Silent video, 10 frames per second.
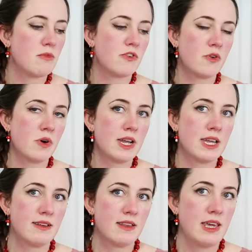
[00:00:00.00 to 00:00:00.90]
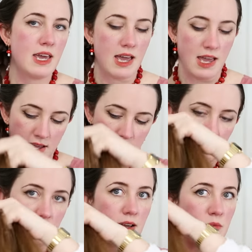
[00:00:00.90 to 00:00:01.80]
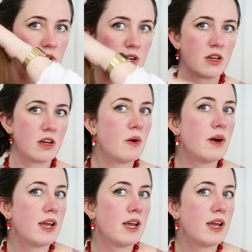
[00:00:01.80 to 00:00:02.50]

Before I get to the end, I'm gonna go